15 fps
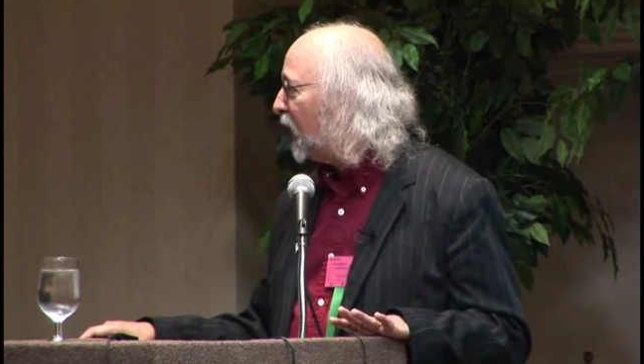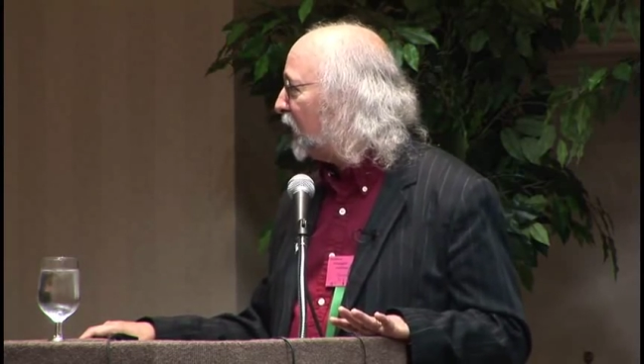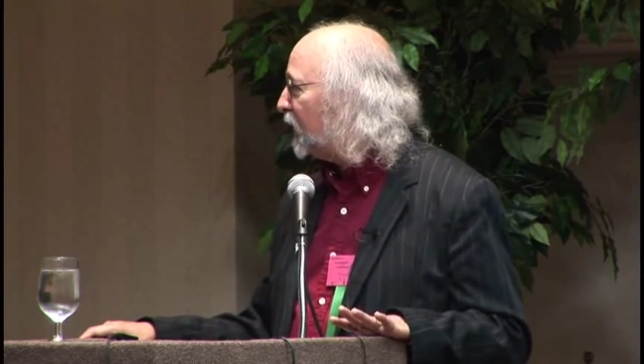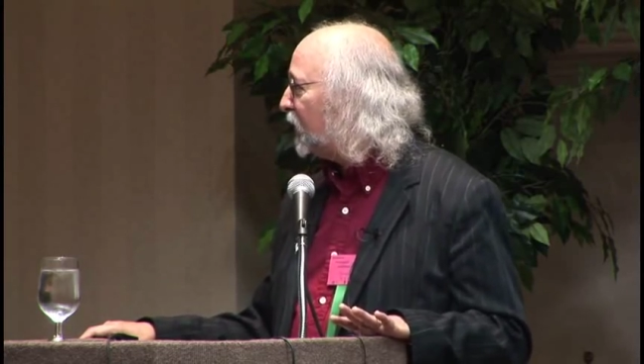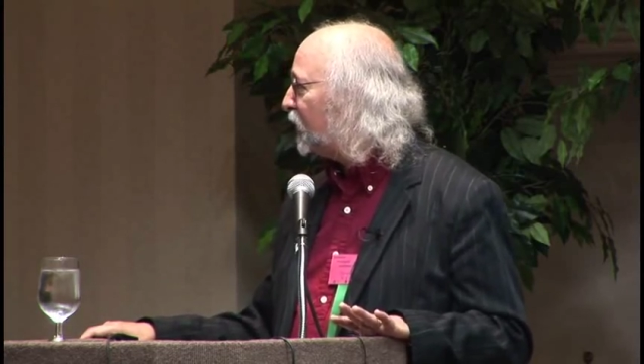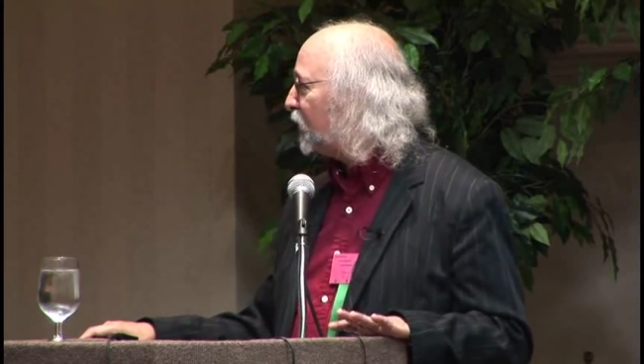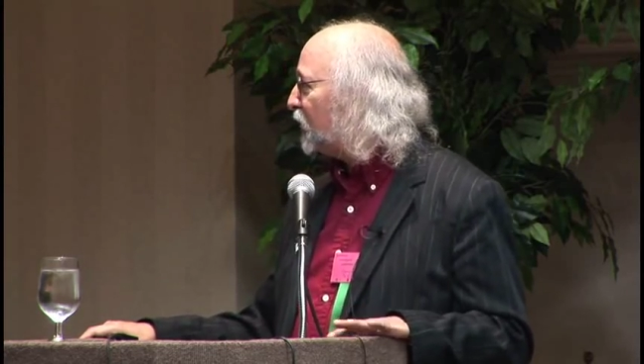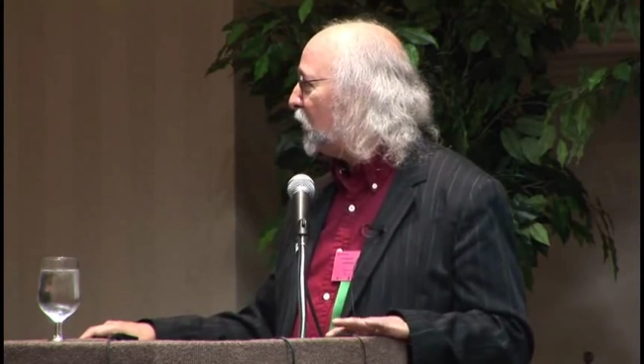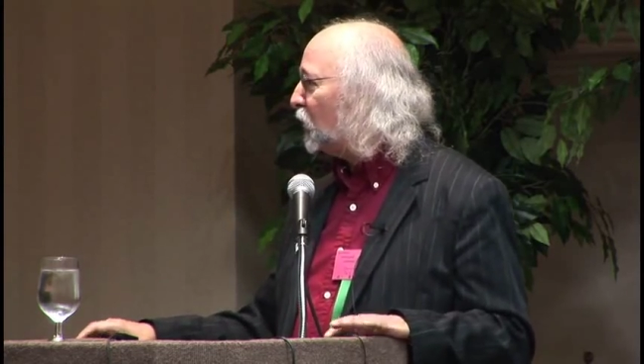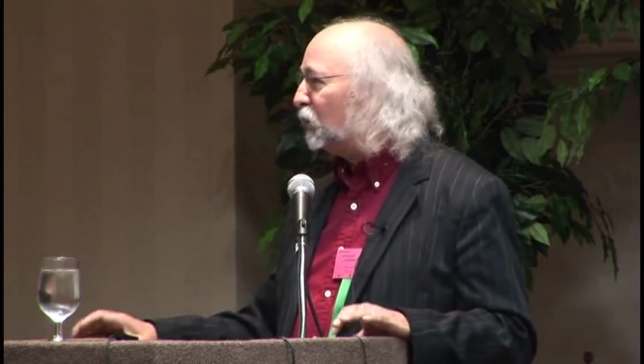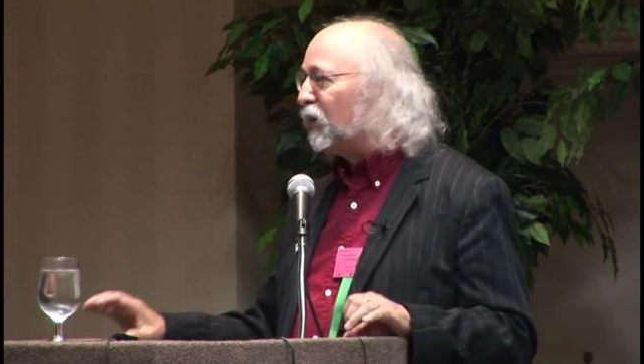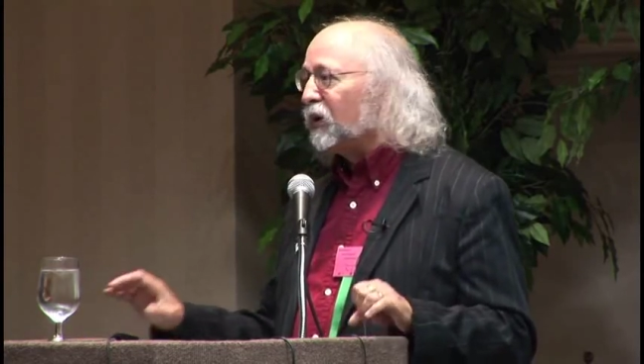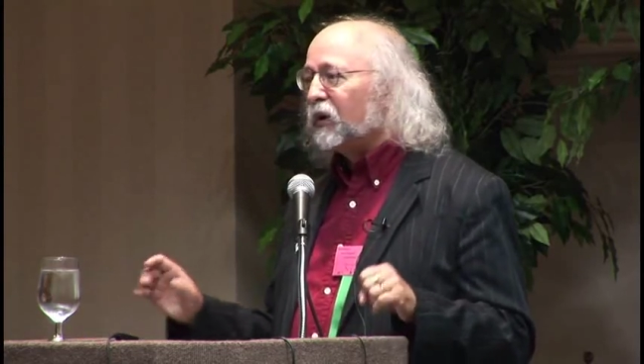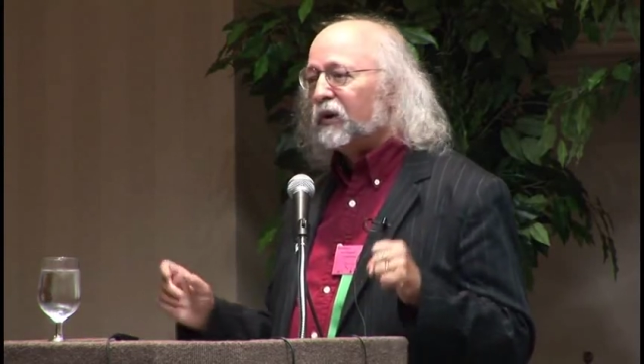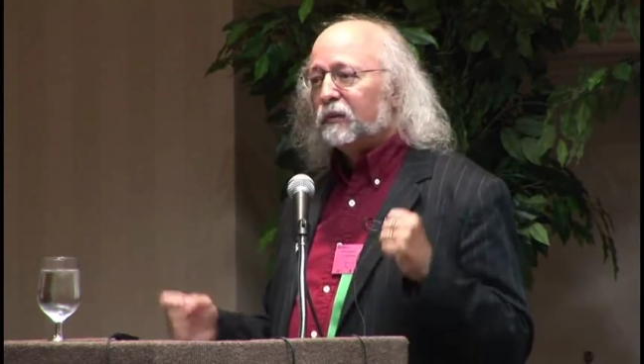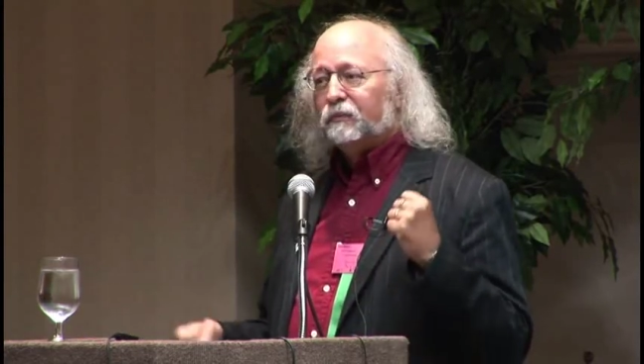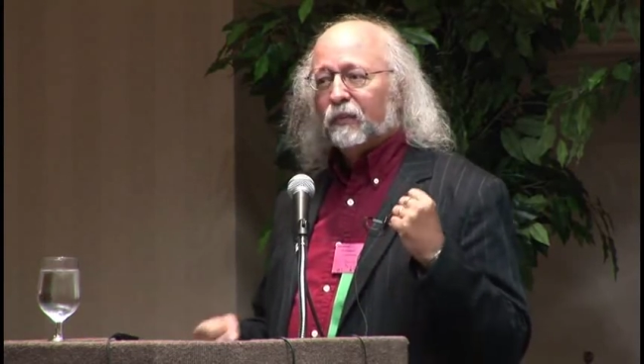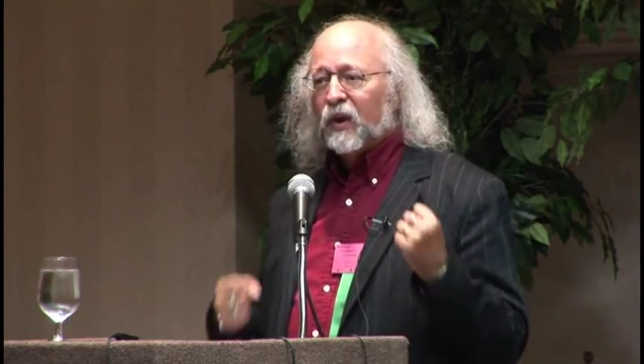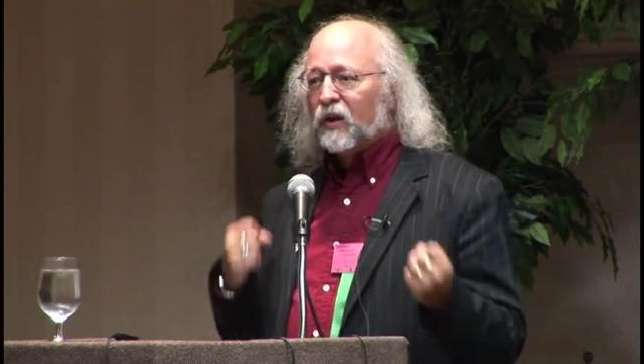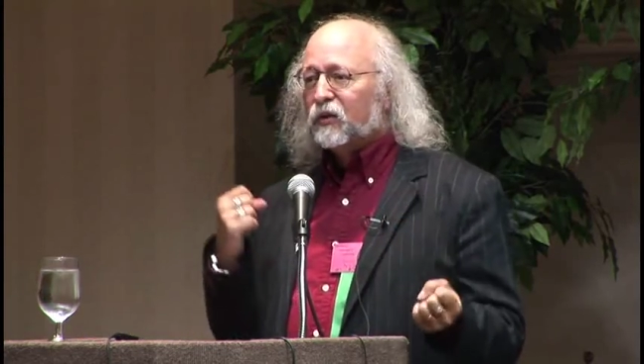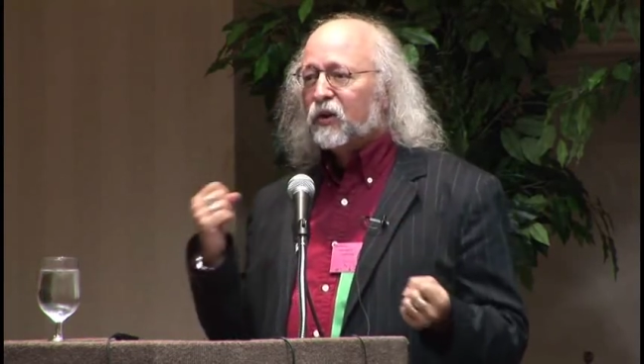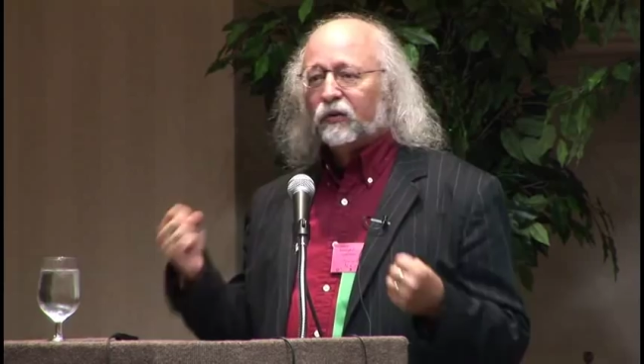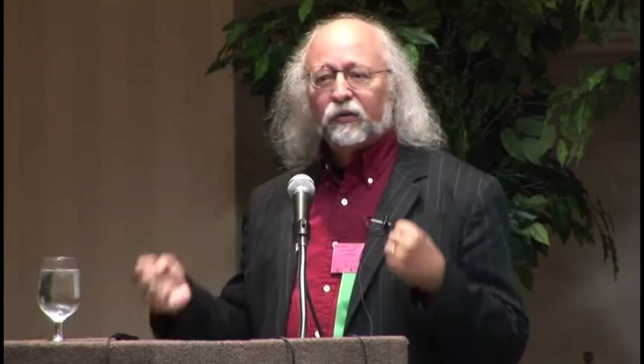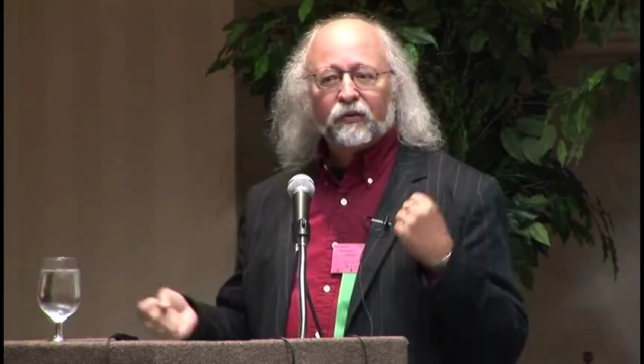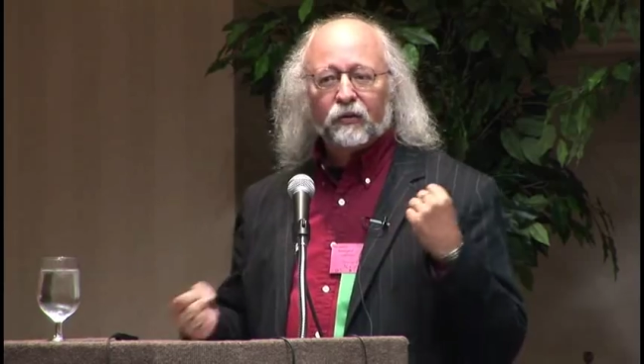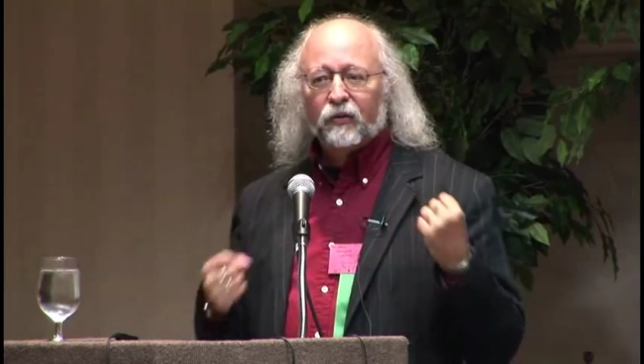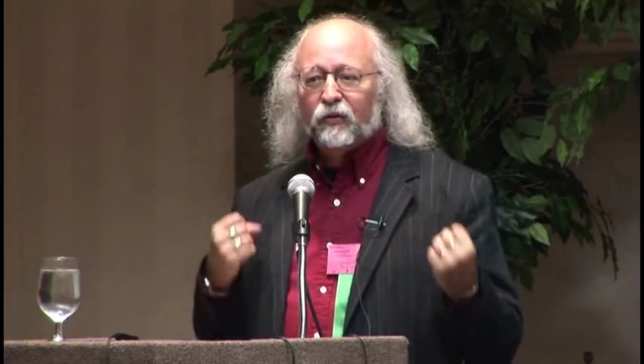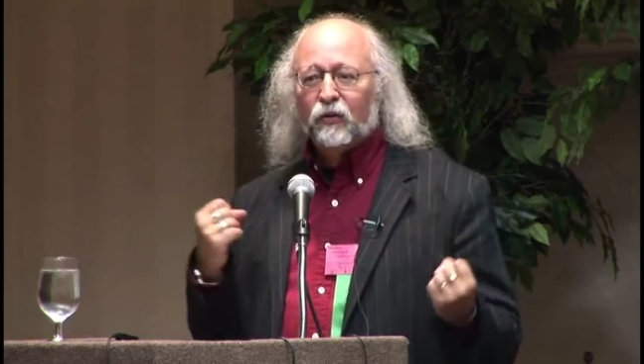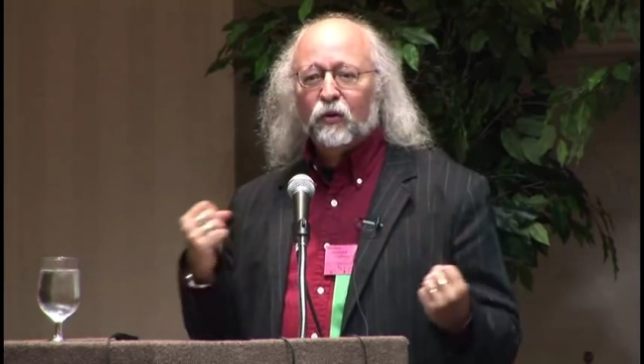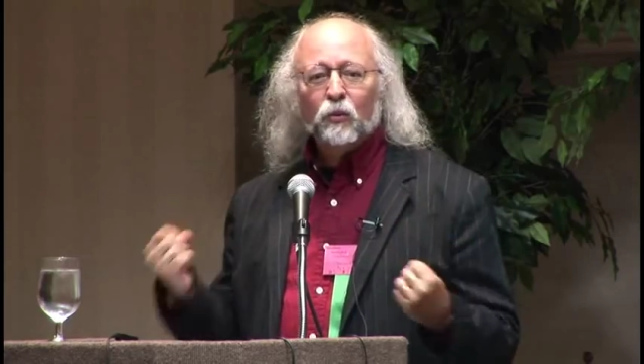and it's you know really
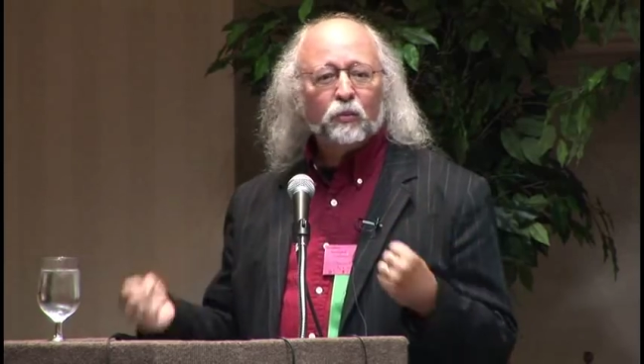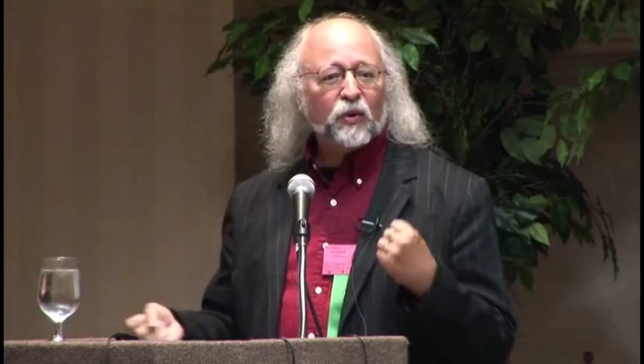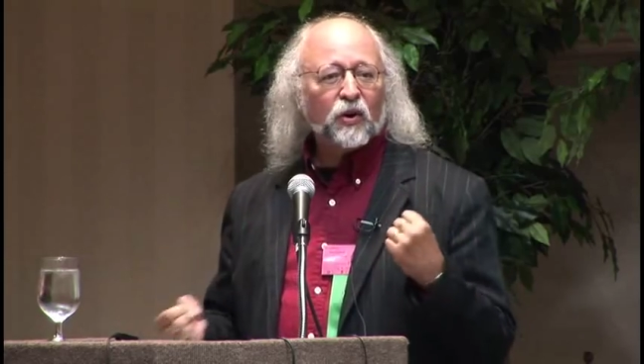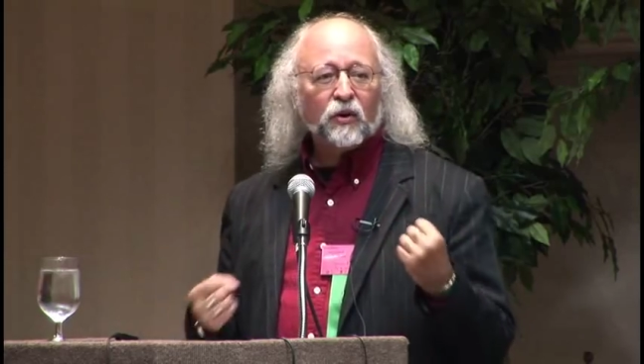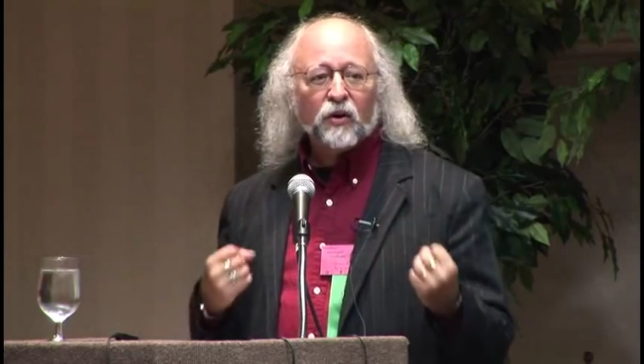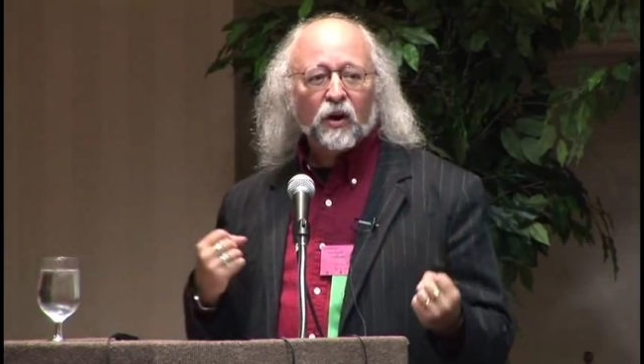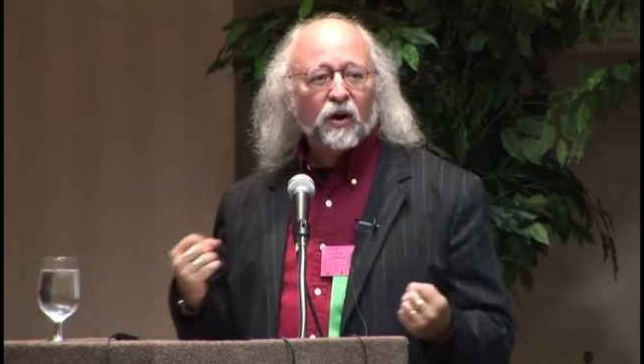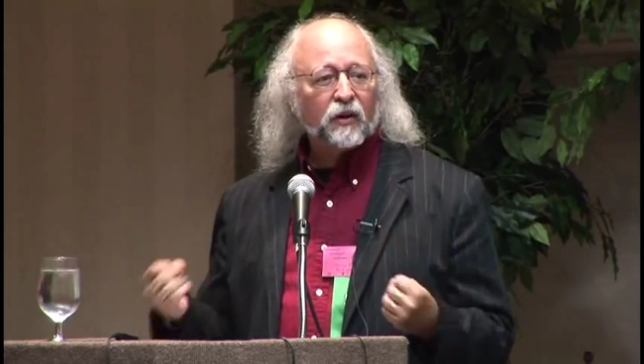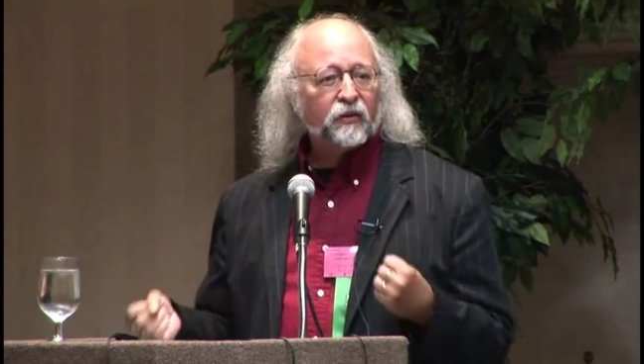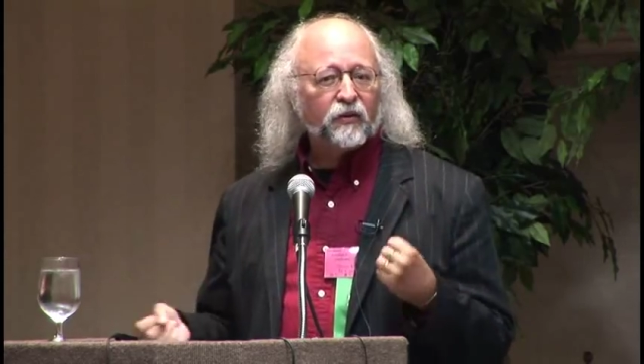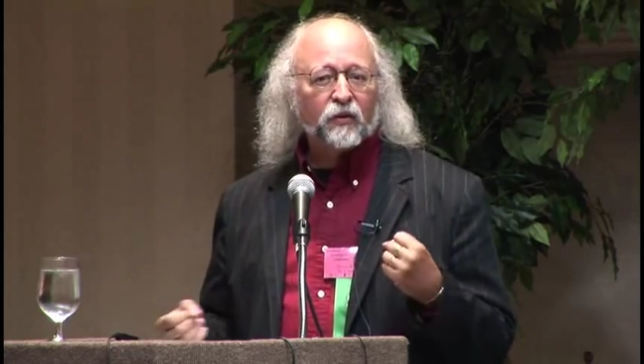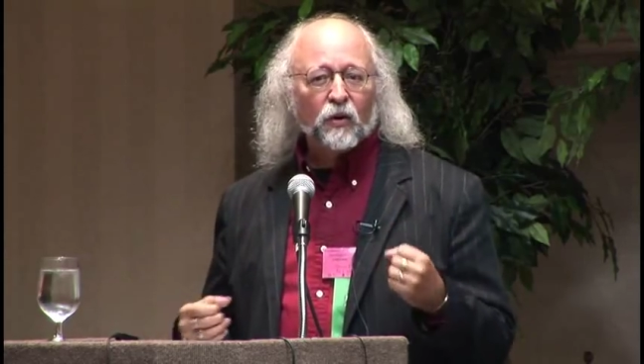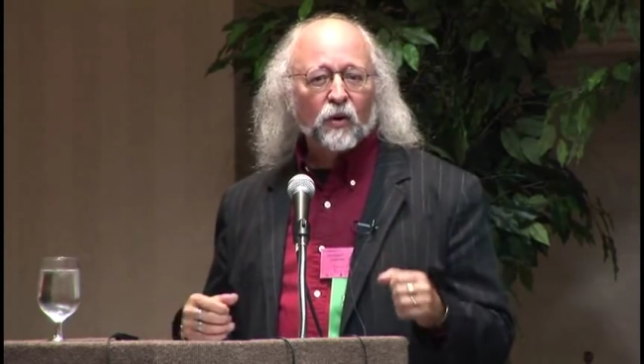just soup to nuts.